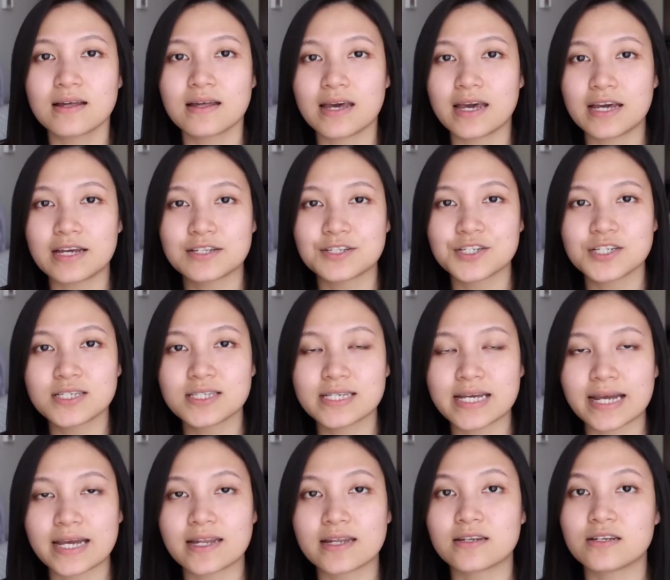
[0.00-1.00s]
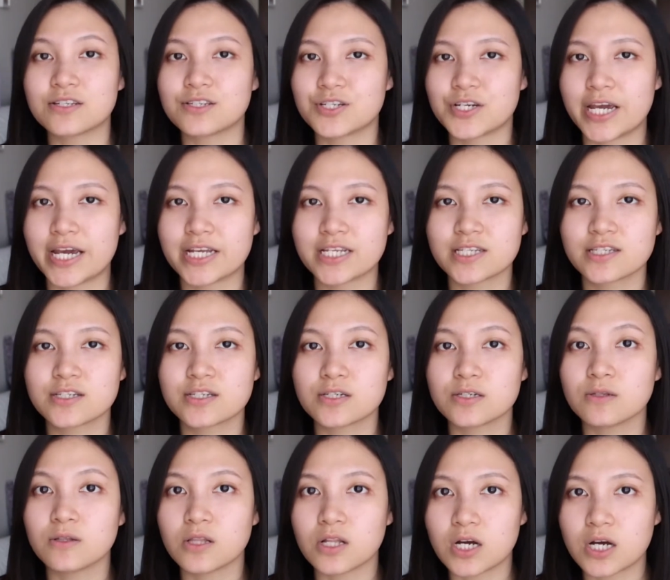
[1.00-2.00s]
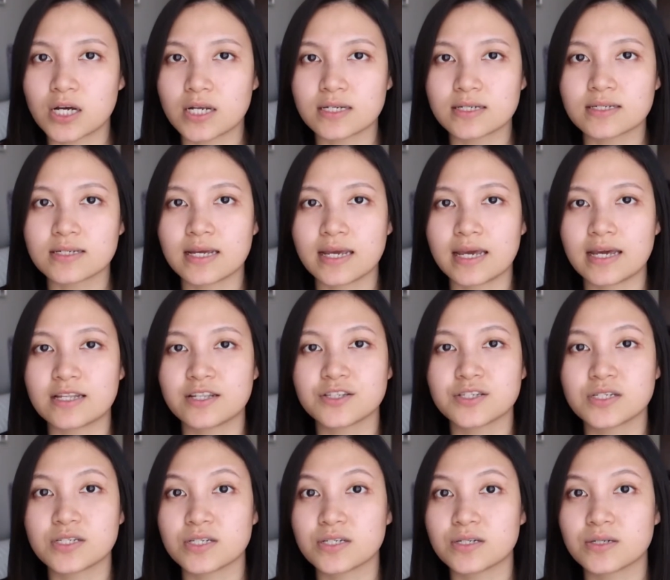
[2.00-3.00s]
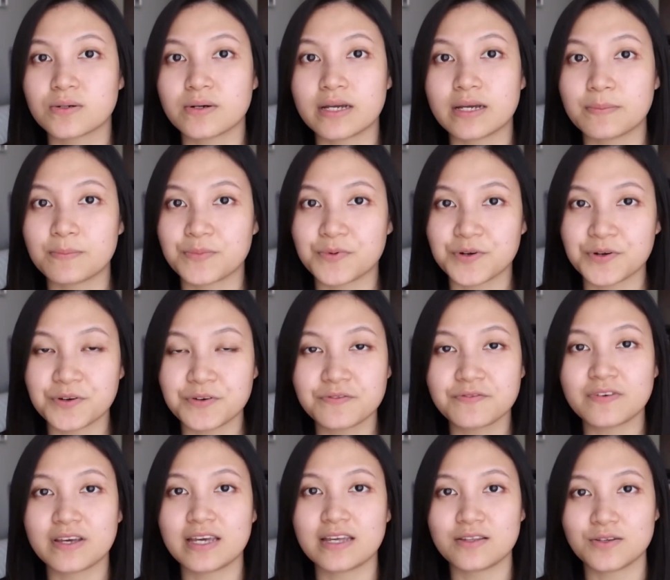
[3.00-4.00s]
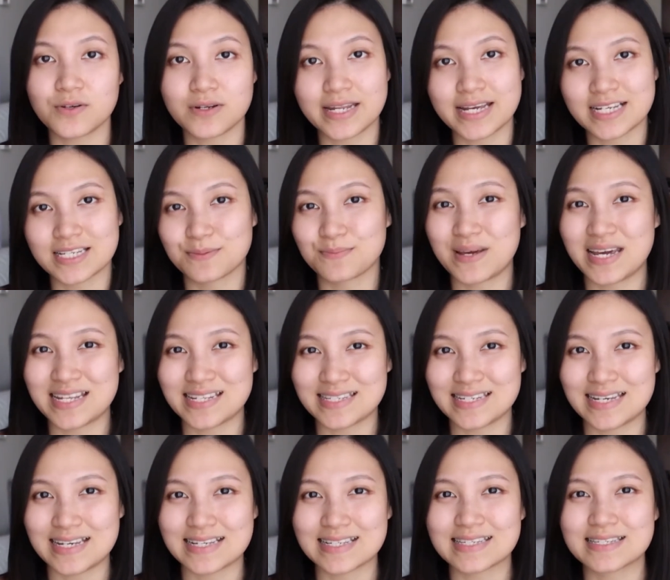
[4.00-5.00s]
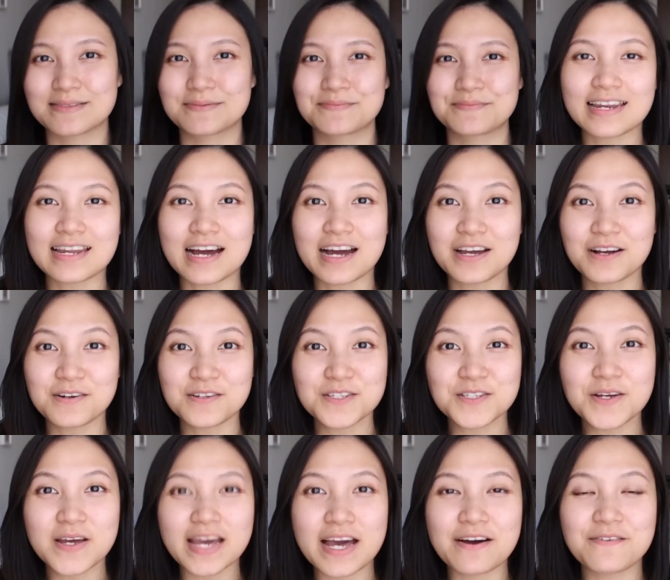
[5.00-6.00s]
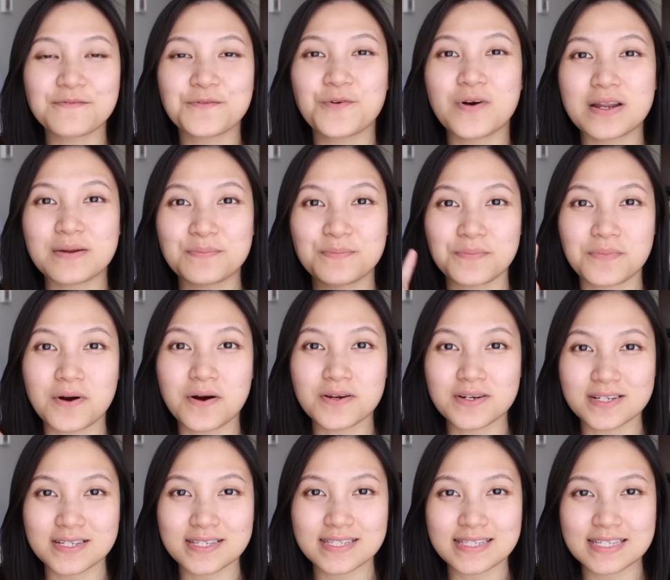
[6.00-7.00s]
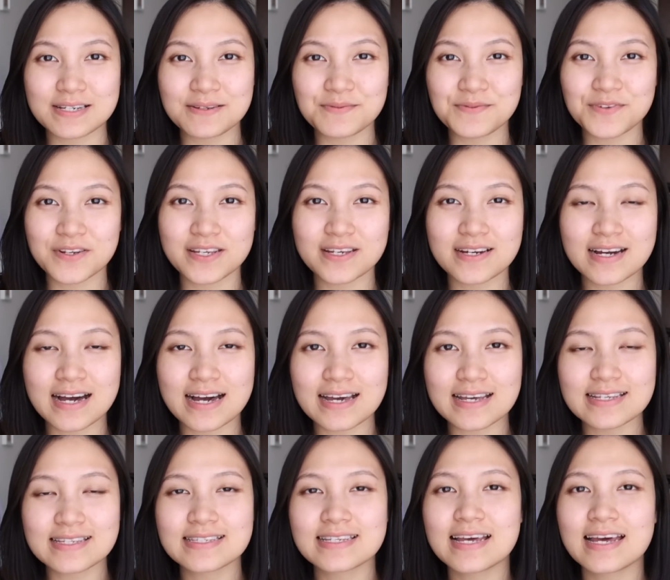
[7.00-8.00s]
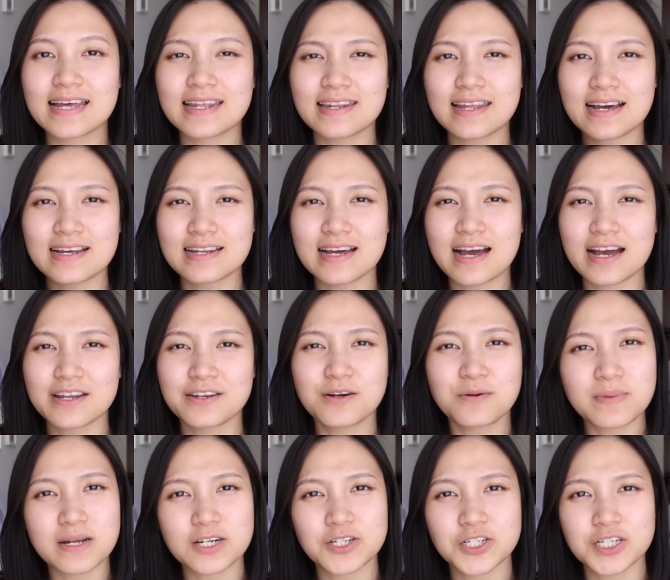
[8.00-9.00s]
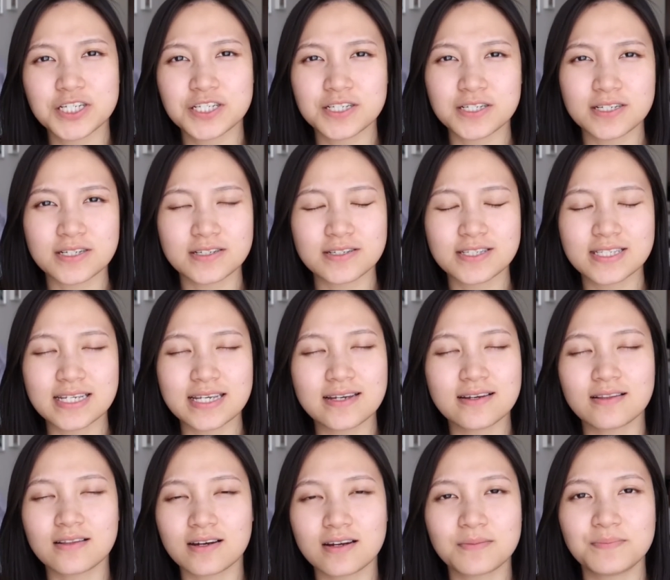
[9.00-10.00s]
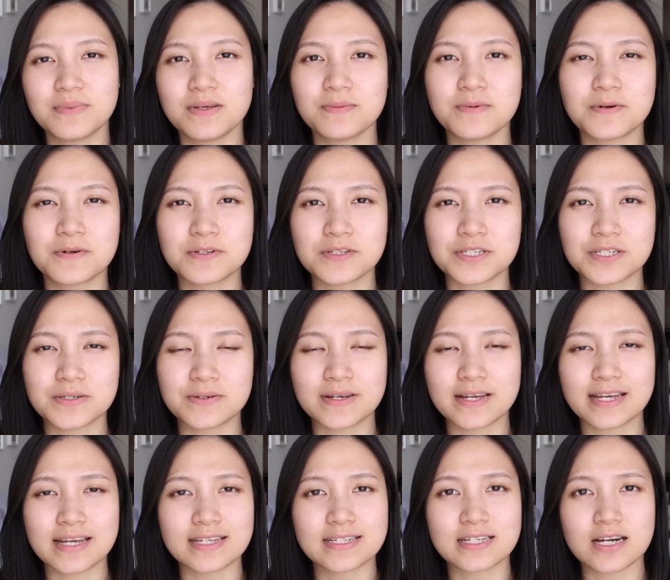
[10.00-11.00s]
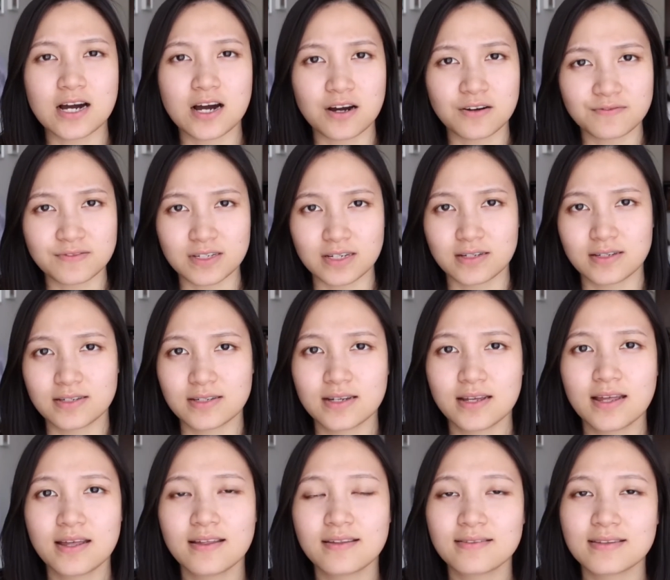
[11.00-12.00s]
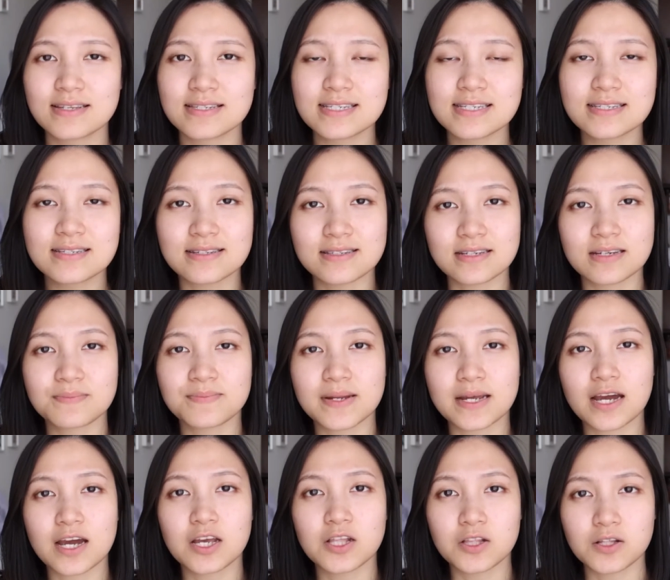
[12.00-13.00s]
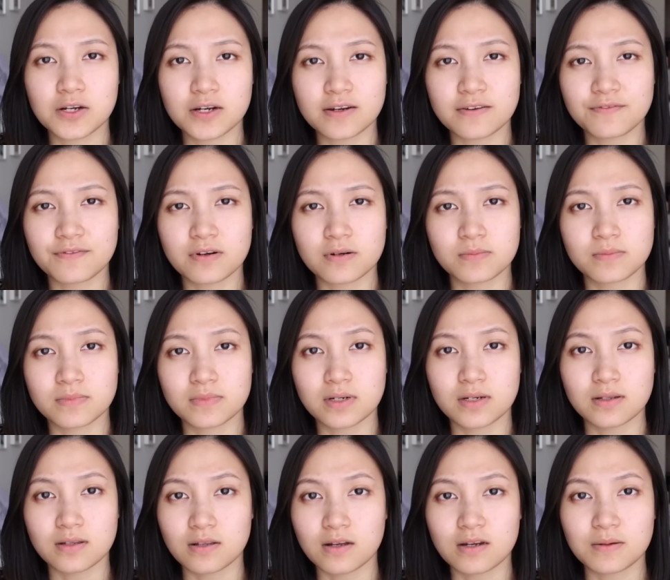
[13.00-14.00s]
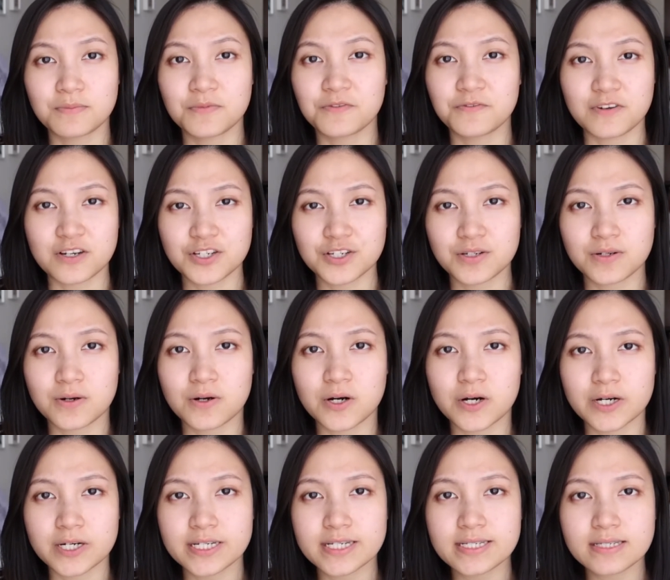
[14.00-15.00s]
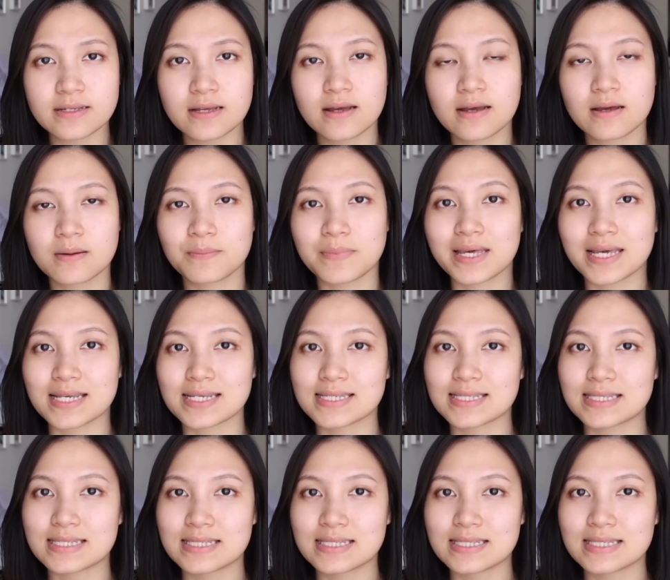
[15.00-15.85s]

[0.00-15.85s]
and just take it as a chance to learn and to improve in your next paintings. And I also have one bonus tip for you guys that I don't actually see a lot of people doing it often. This is a tip that I learned from a lot of professional artists, because